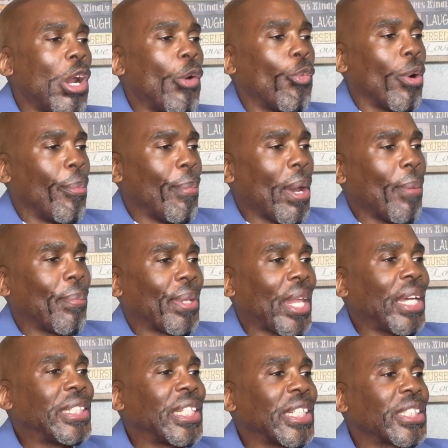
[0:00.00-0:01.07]
Remember,
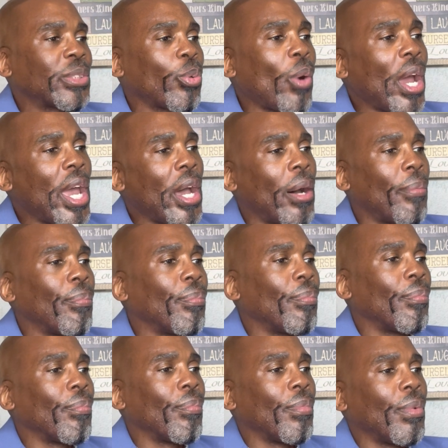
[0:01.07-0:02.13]
they just swam
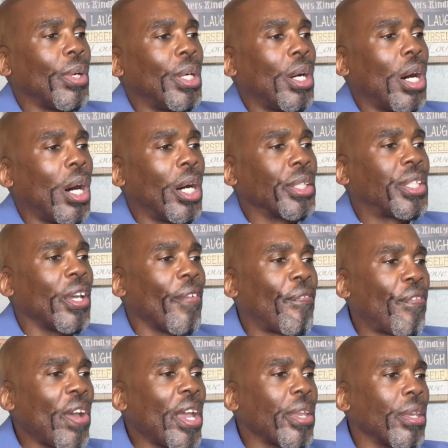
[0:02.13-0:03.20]
until
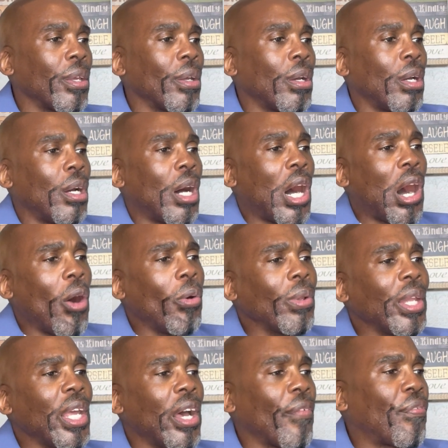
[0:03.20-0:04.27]
failure
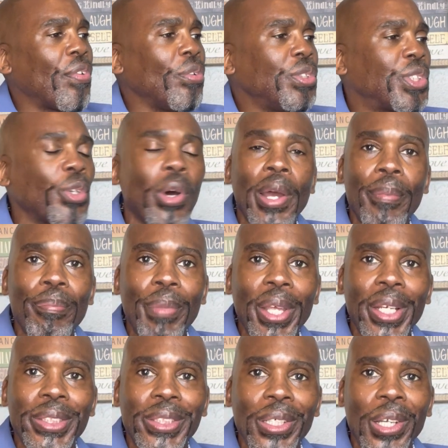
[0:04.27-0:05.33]
only a few short
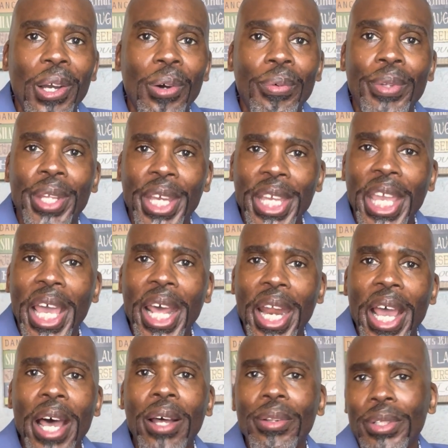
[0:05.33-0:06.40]
minutes ago. They got
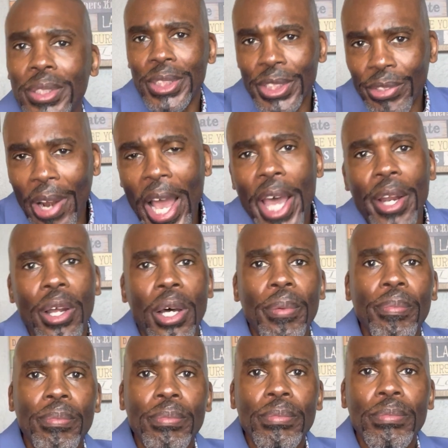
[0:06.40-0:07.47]
out, dried
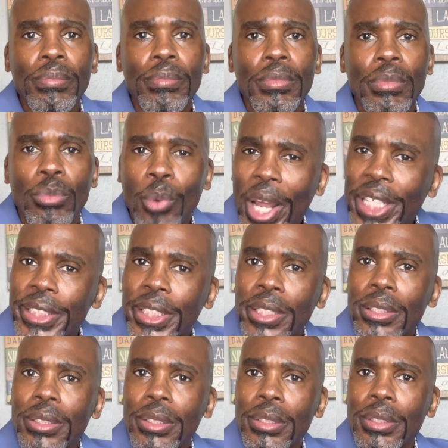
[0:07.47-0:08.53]
up,
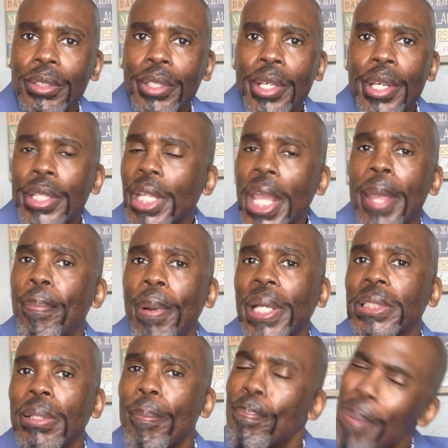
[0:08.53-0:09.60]
rested, then he
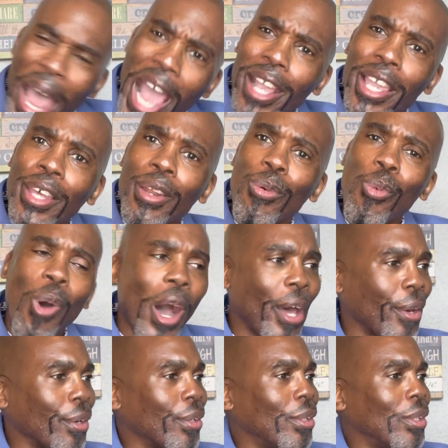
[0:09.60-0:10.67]
placed them back in the
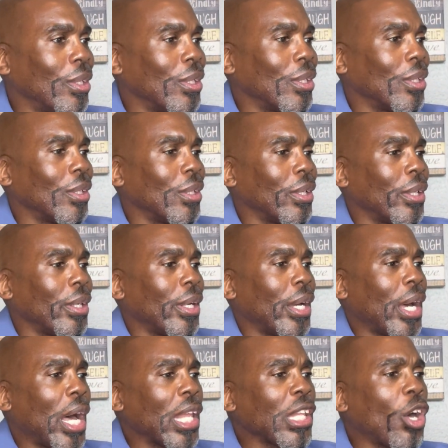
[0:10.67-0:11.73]
water.
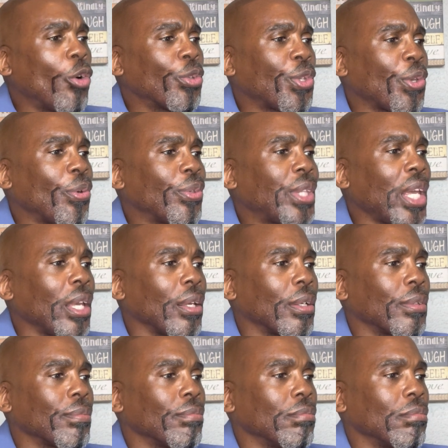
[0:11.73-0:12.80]
How long do you think?
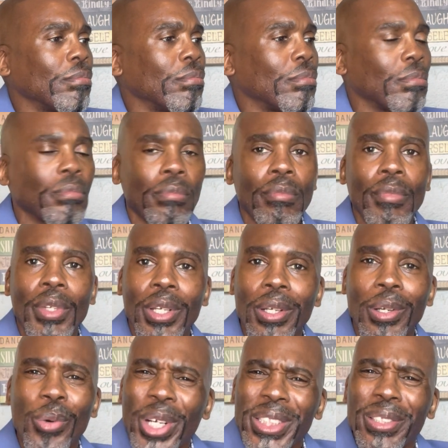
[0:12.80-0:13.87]

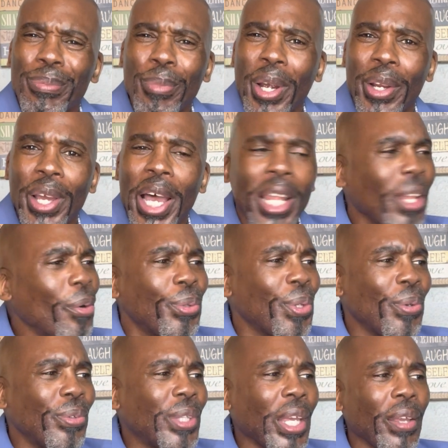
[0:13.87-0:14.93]
Question mark. How long do
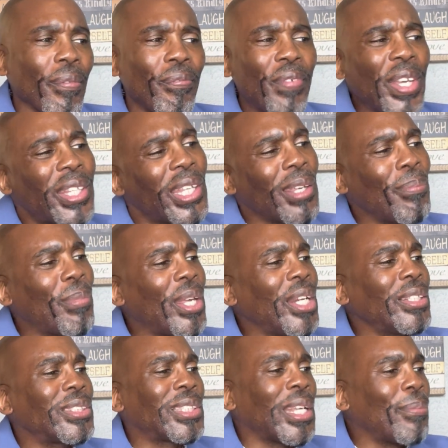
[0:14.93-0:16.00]
you think? 15
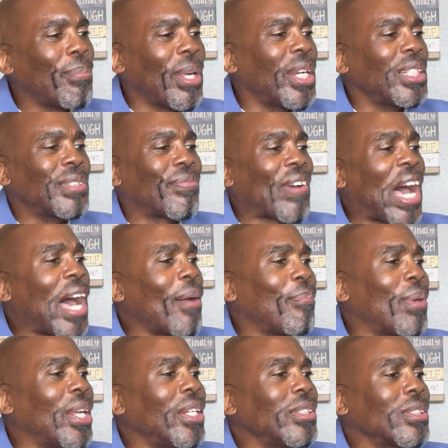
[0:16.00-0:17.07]
minutes, 10 minutes, 5
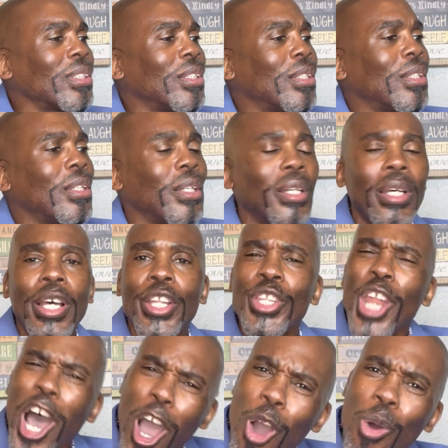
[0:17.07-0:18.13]
minutes?
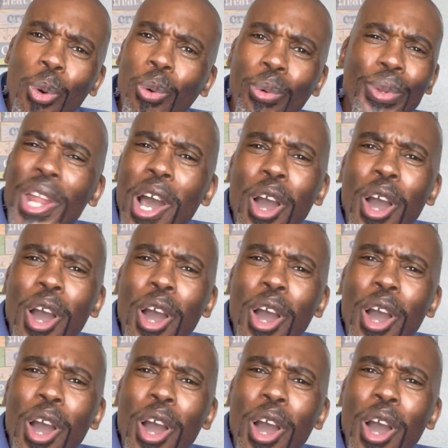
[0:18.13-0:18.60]
No.